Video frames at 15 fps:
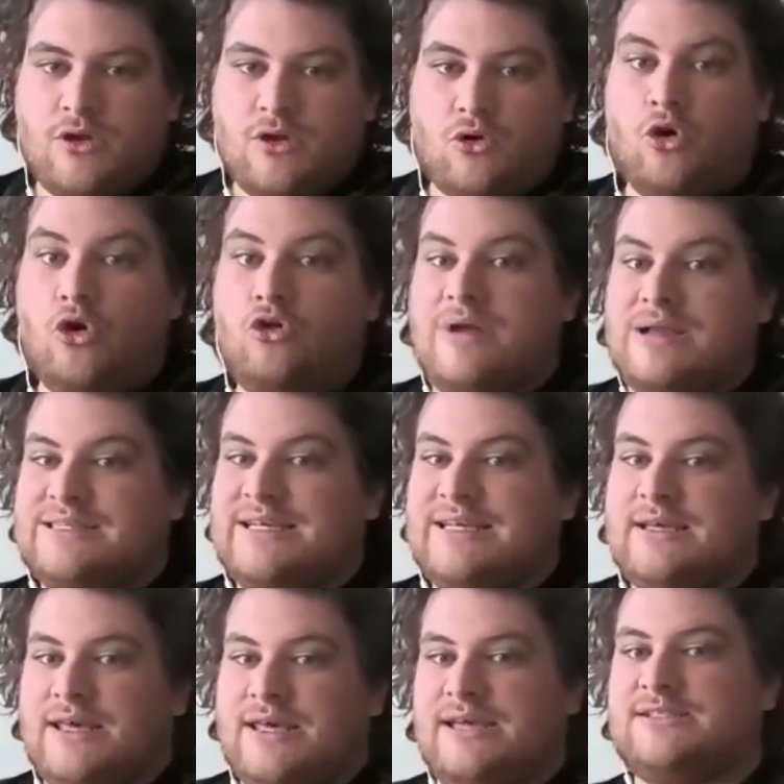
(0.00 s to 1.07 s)
Already,
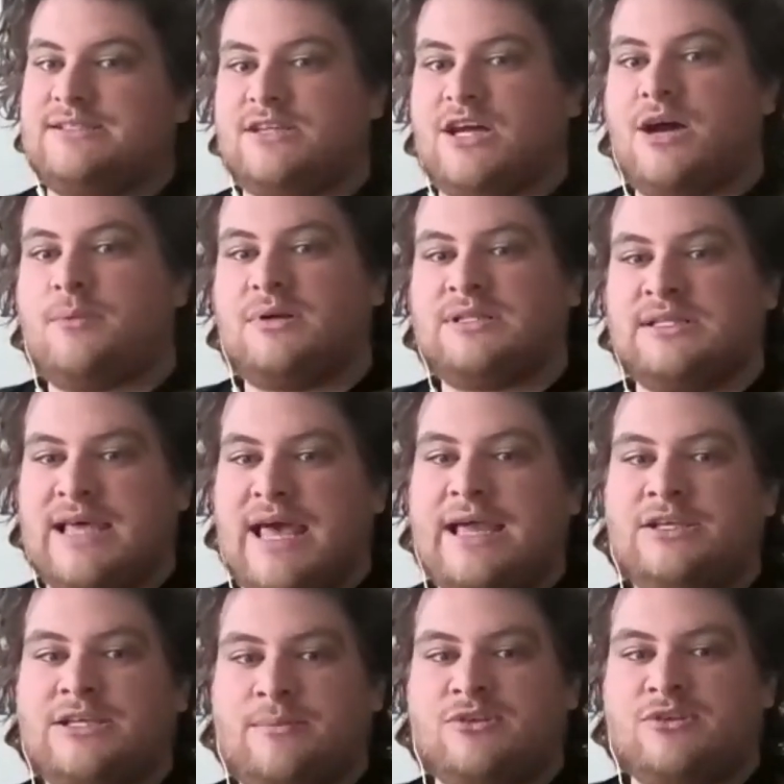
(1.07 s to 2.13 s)
Keir Starmer today
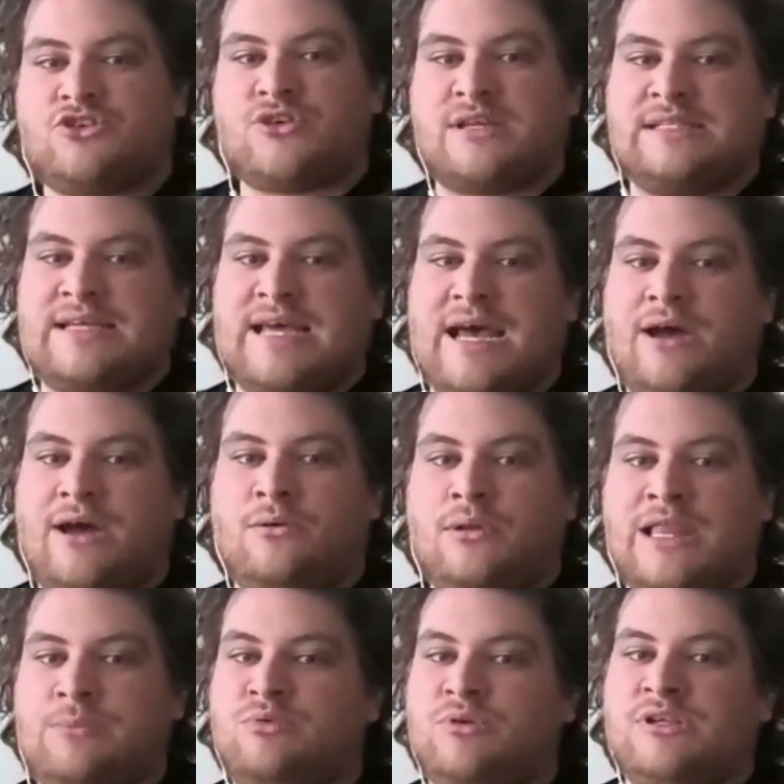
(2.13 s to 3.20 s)
demonstrated how
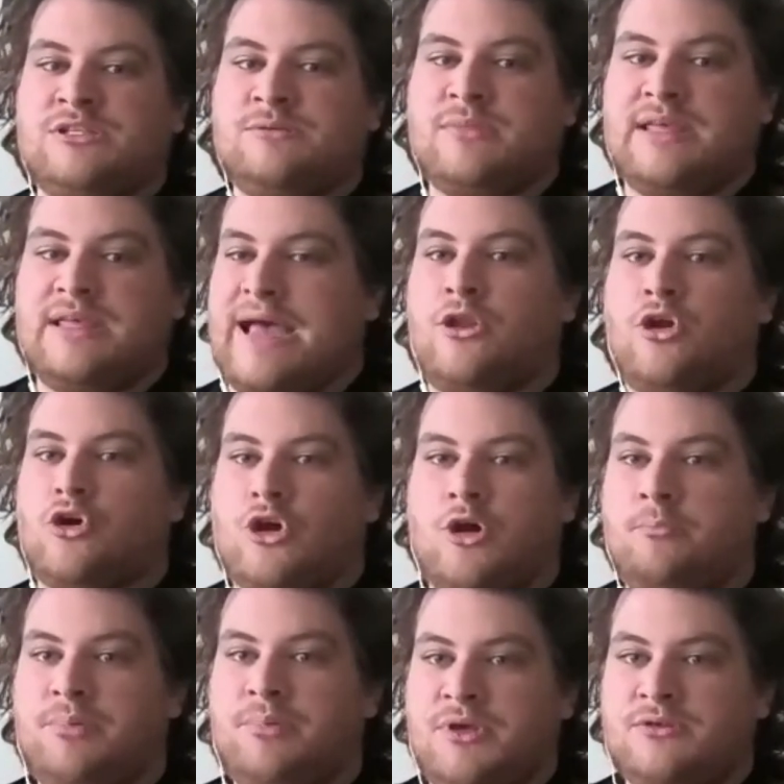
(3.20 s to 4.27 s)
liberalism cannot
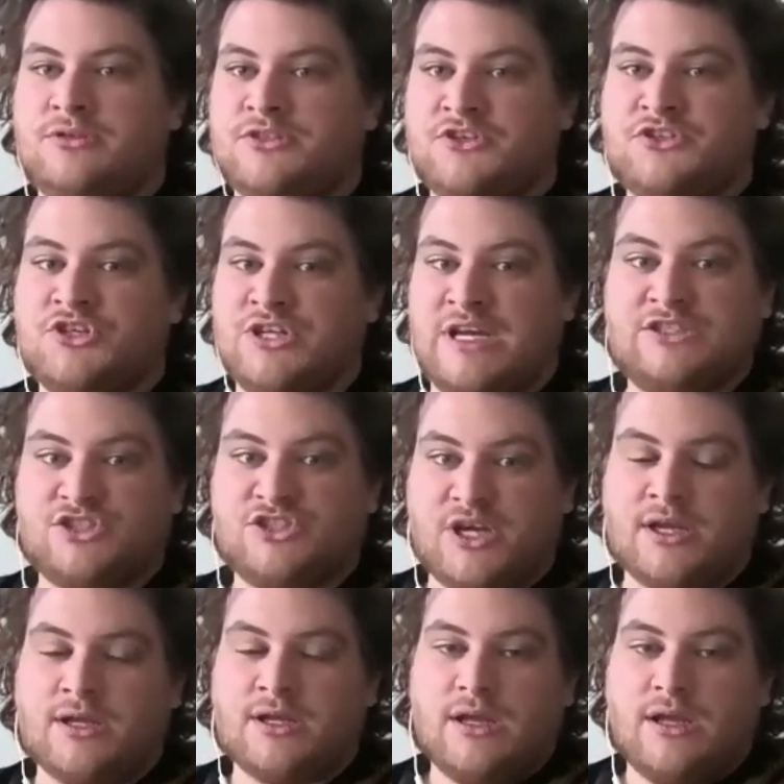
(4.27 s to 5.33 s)
compute such a gesture,
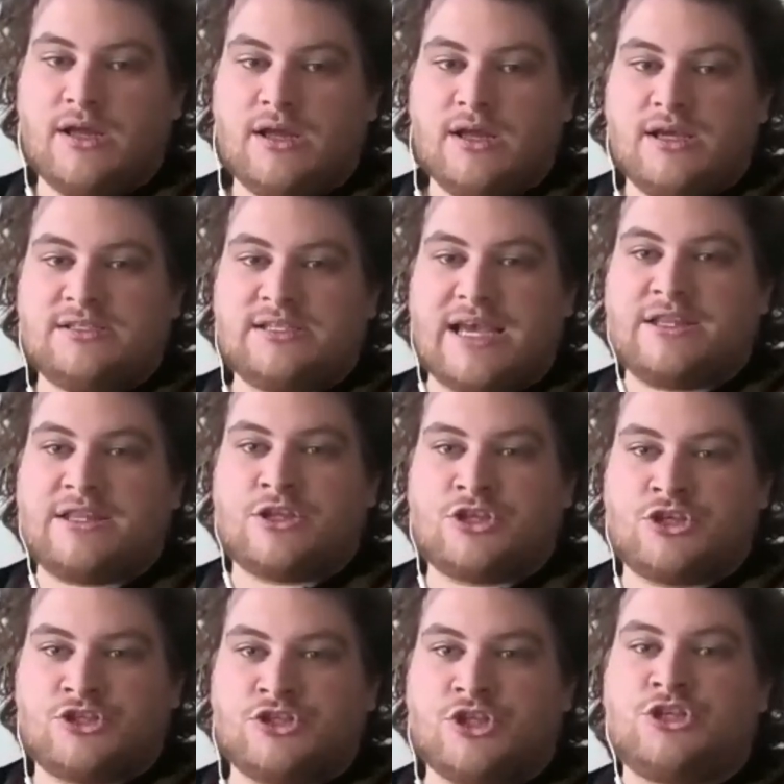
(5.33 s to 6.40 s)
saying
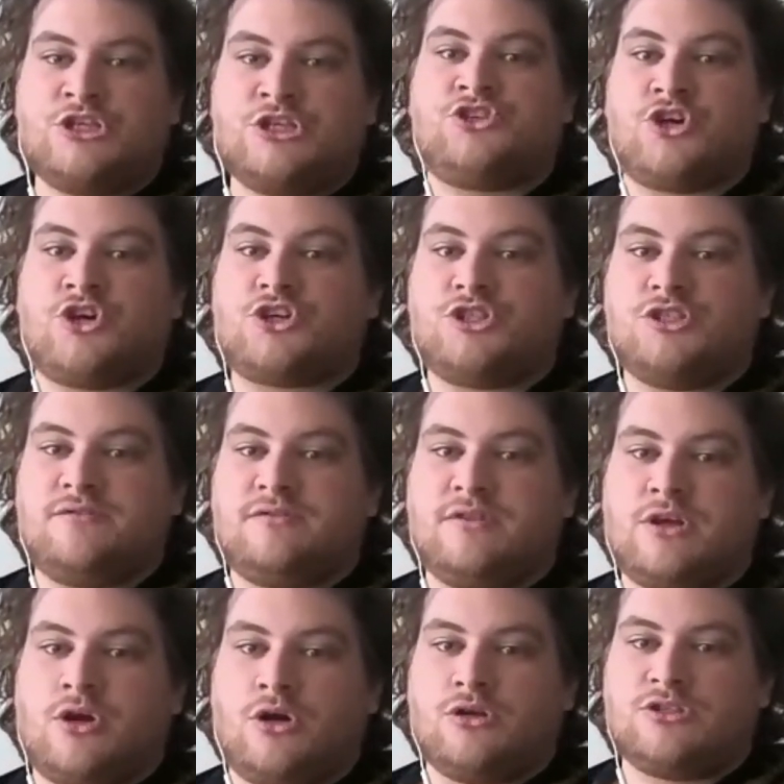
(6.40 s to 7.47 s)
that the destruction of the
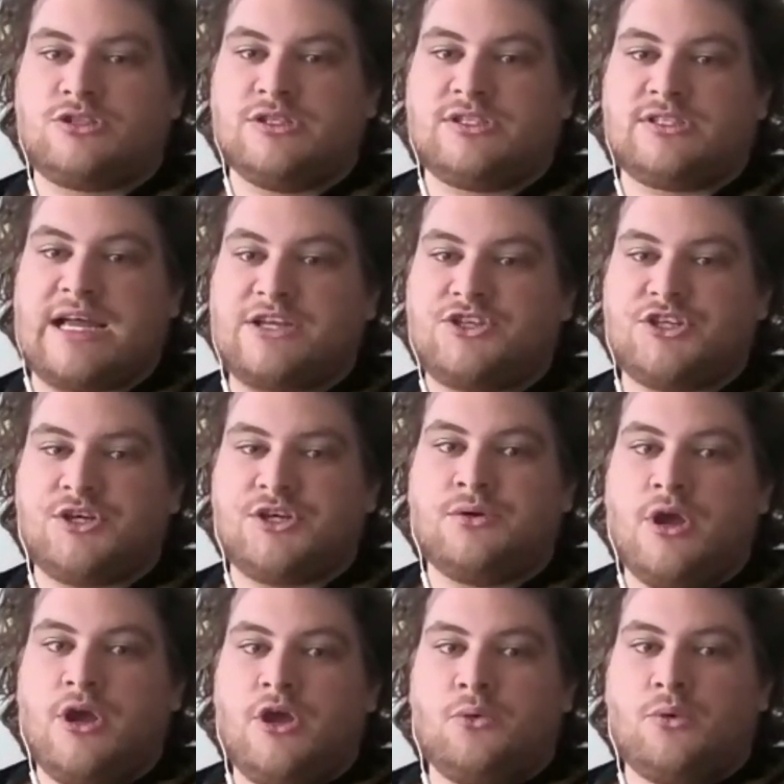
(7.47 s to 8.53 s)
Colston statue
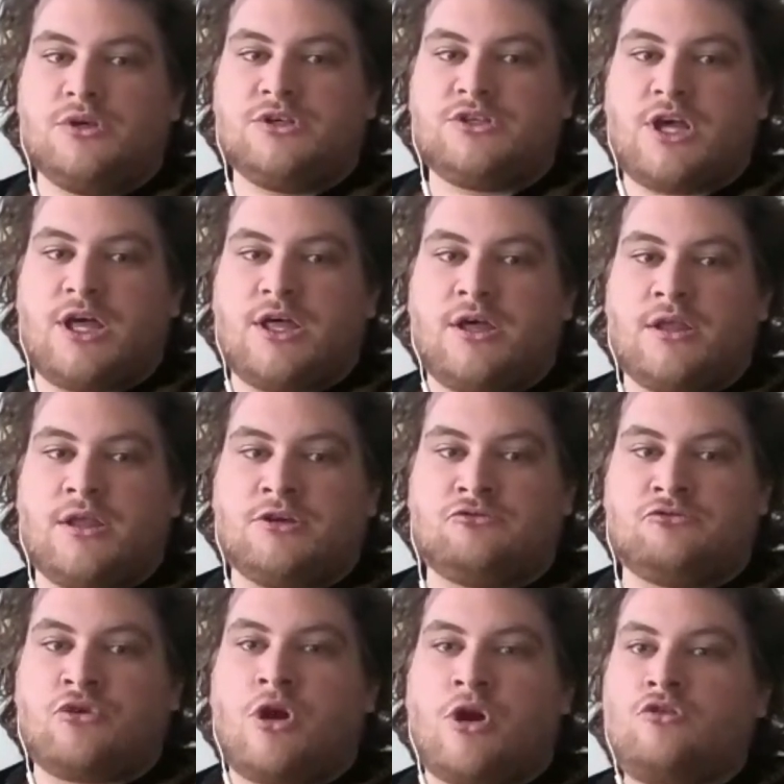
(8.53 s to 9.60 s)
was uh, the
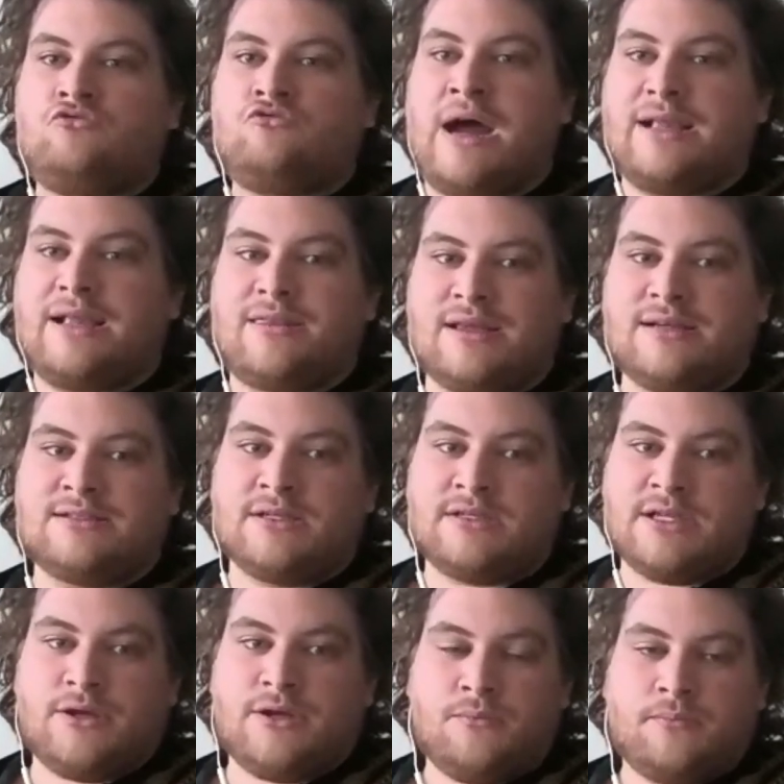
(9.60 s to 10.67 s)
wrong right thing to
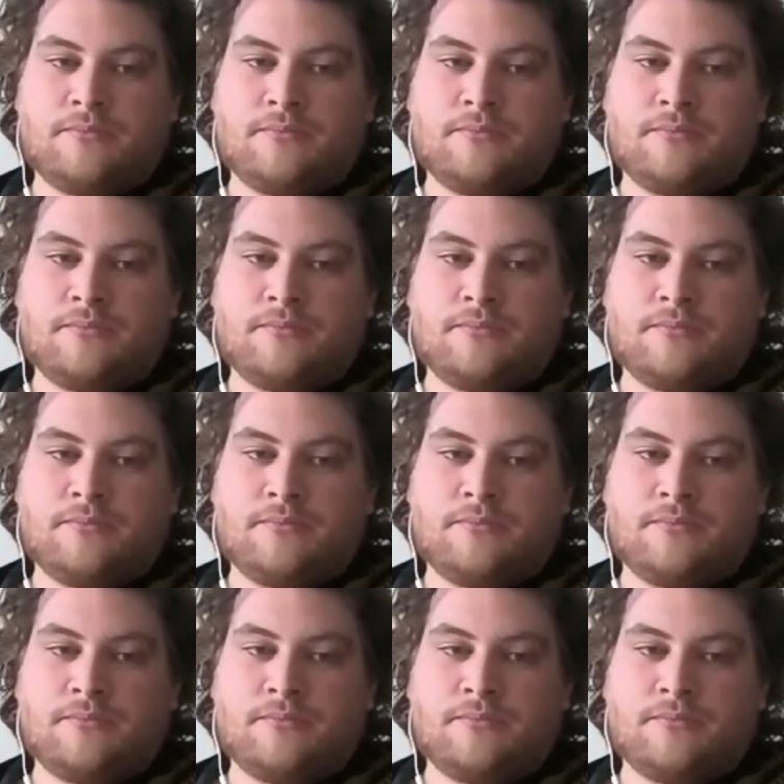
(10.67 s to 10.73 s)
do.